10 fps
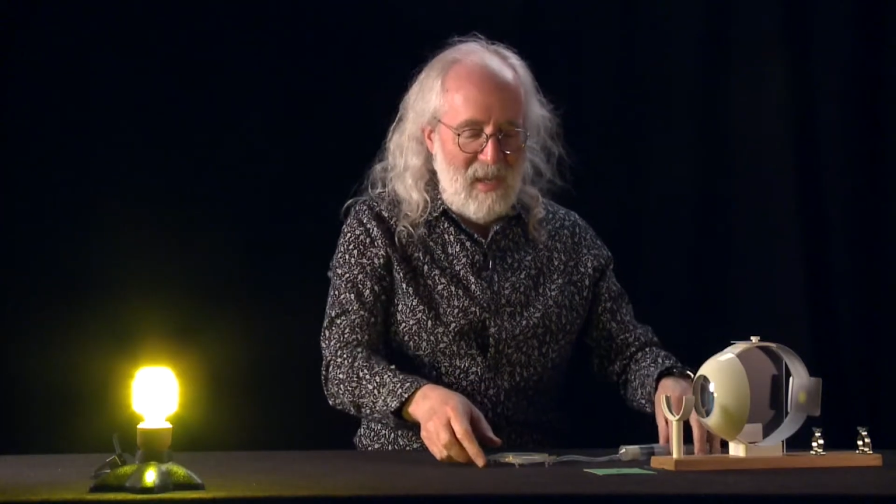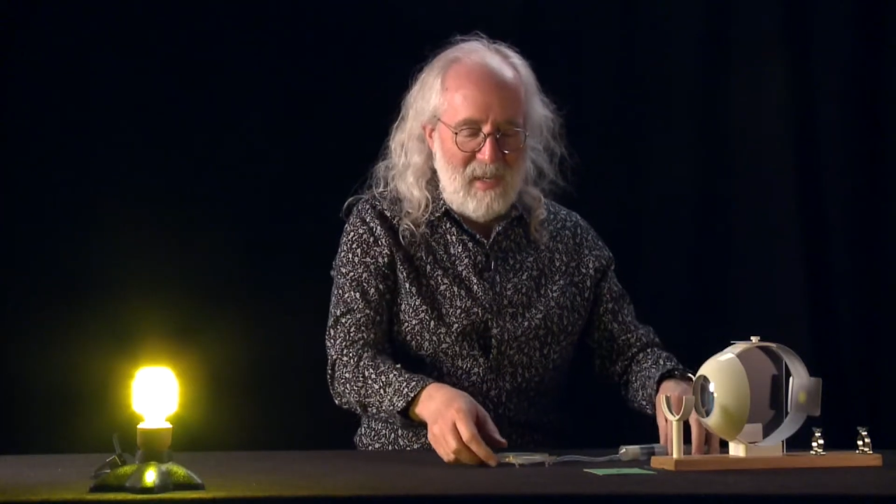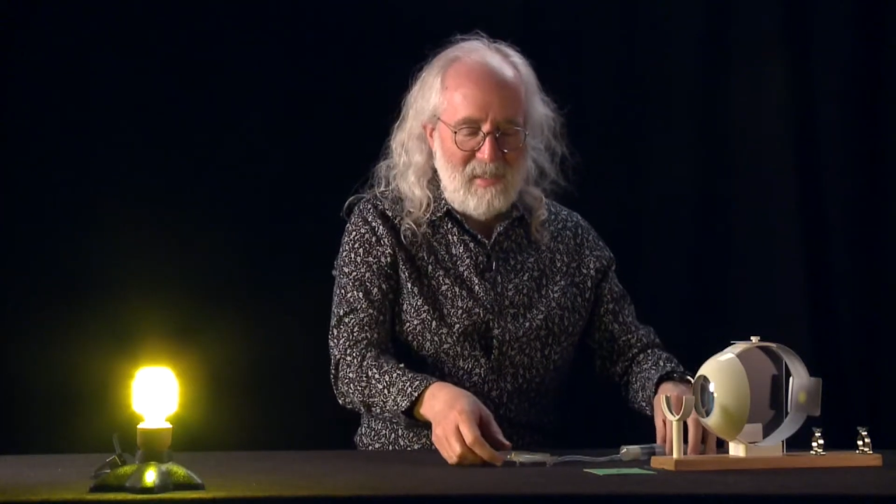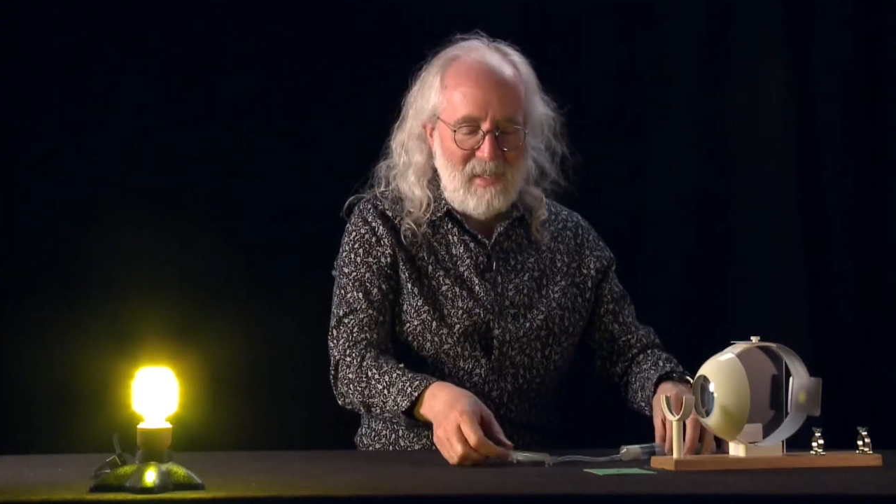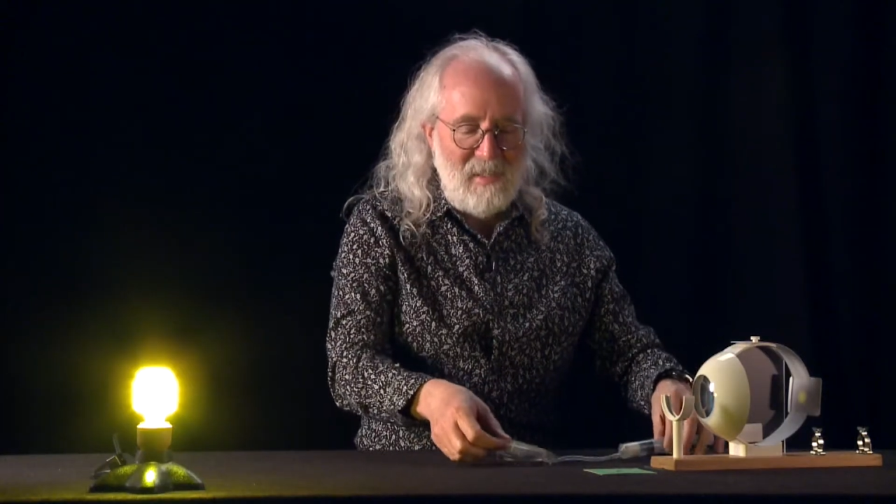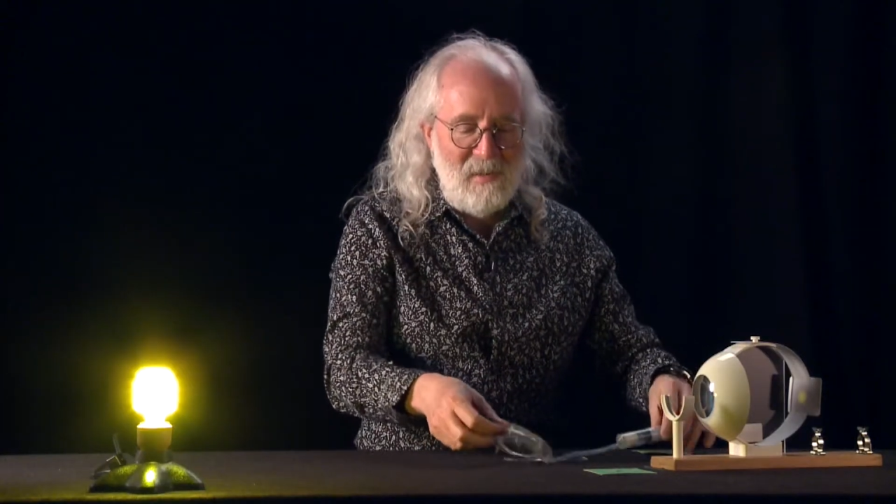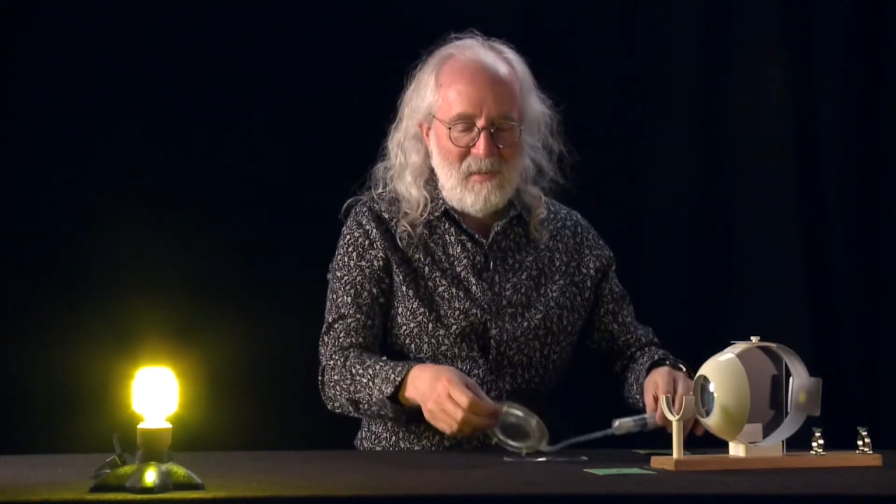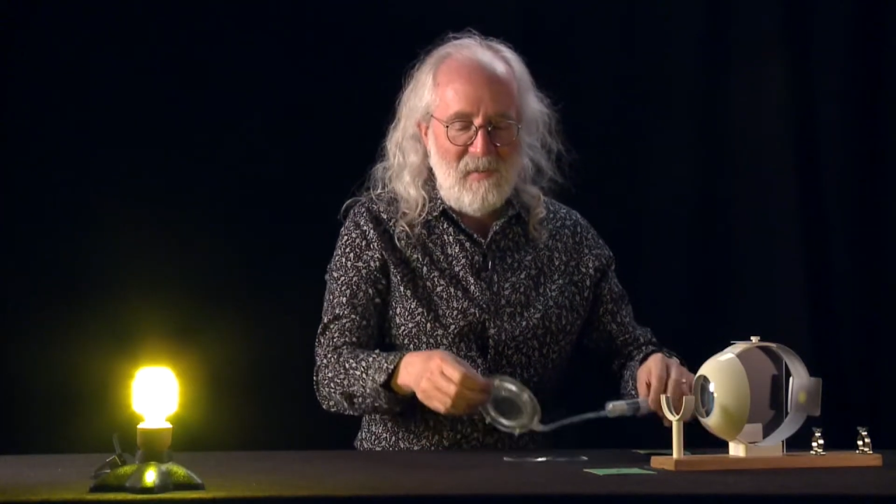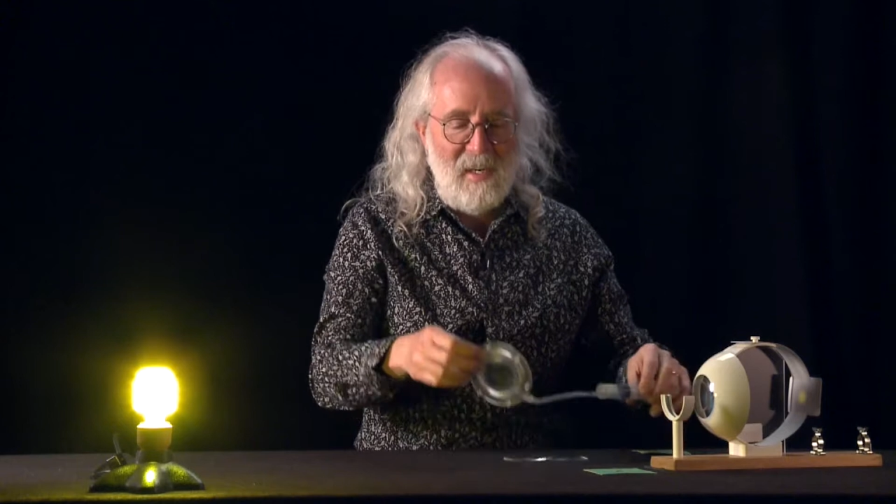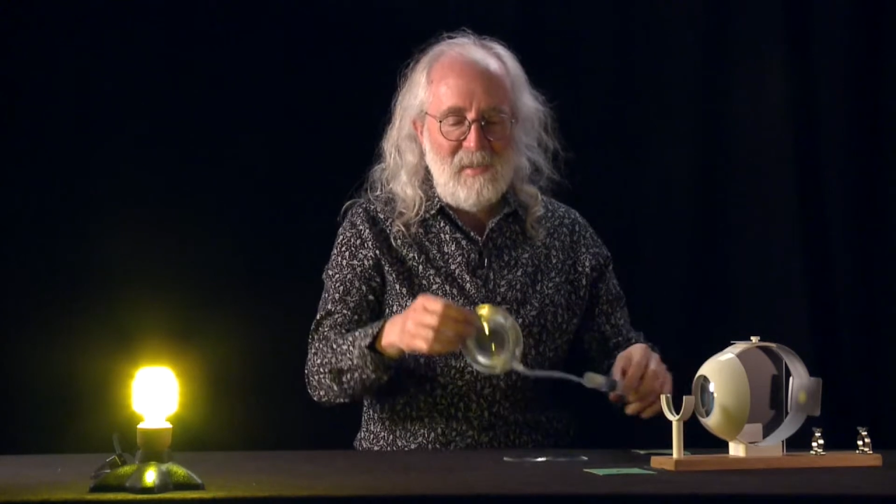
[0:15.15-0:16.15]
is this little
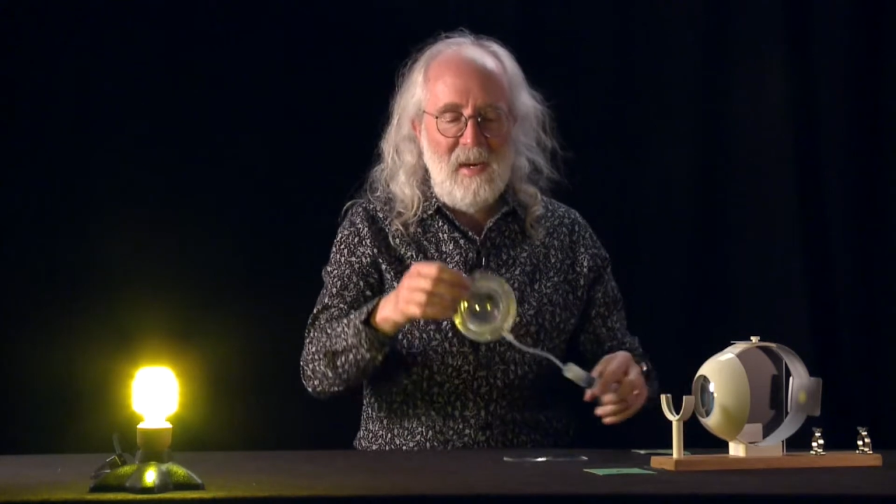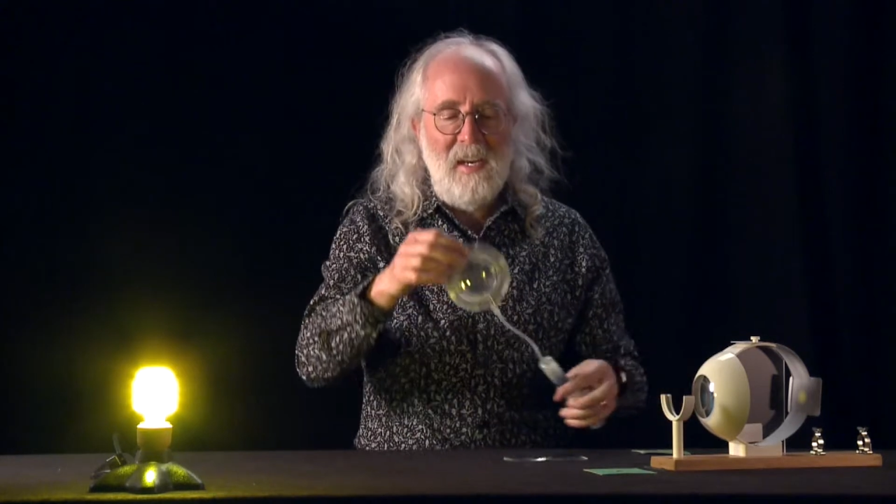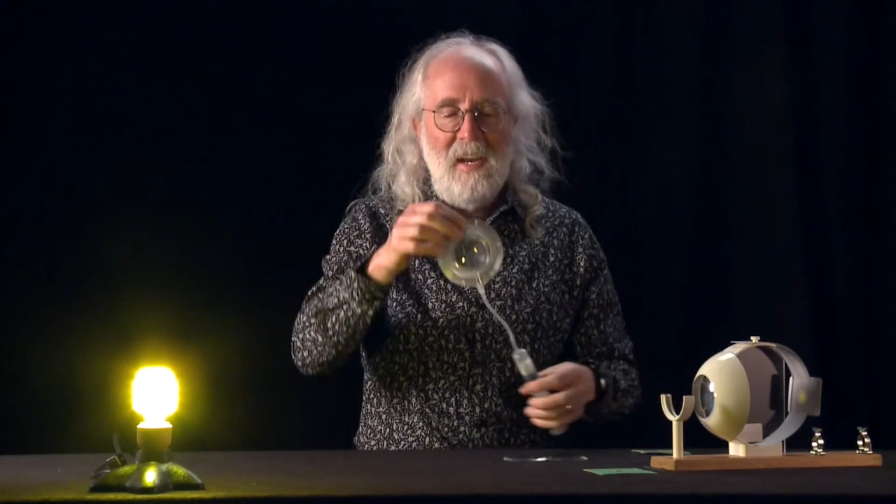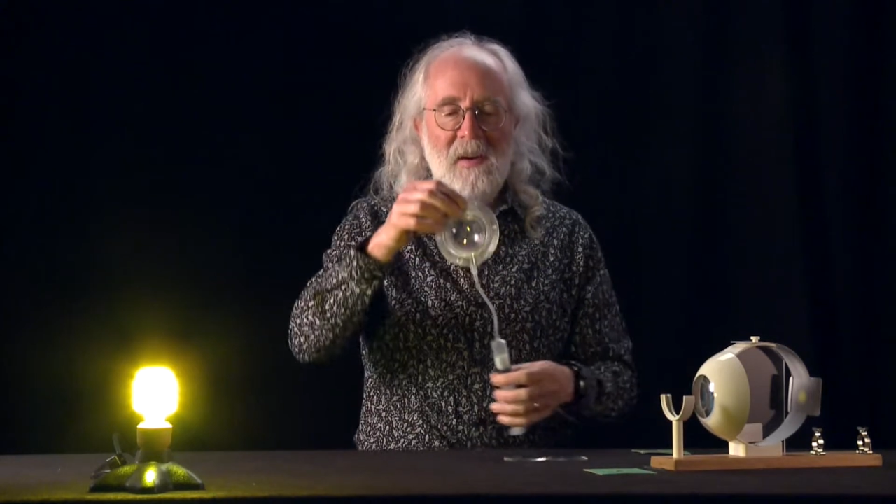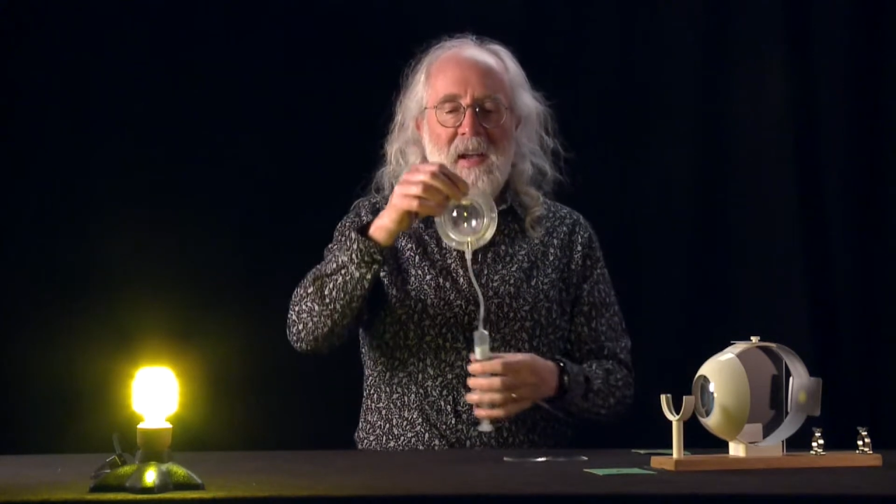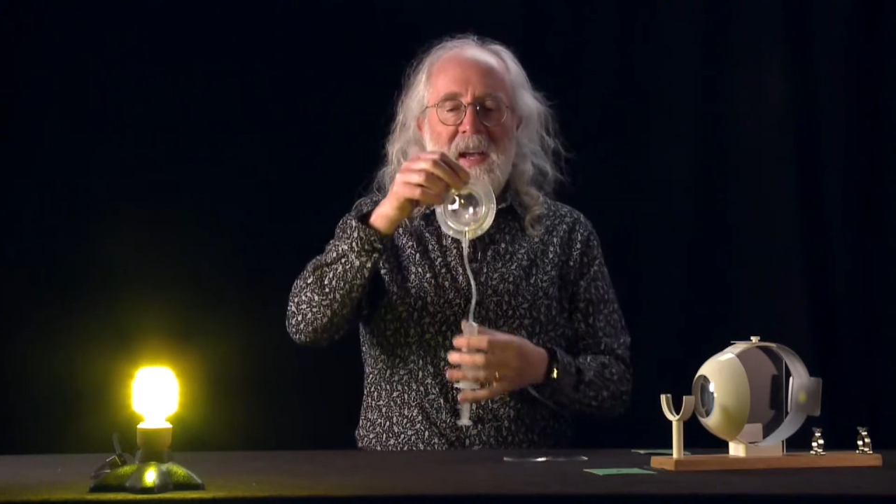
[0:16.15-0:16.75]
device right here.